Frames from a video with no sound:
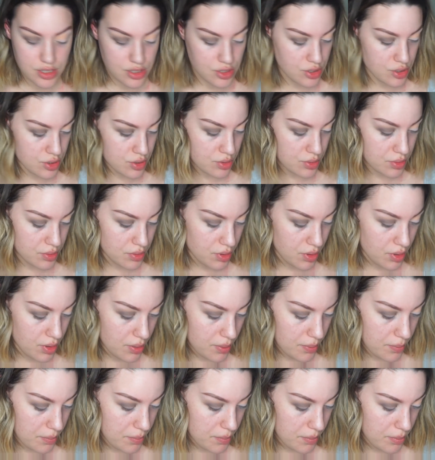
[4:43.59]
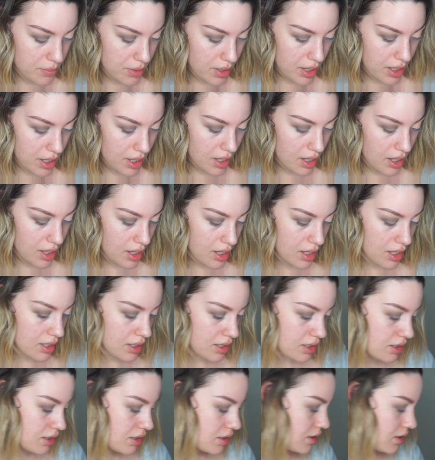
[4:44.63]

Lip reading: to my eye.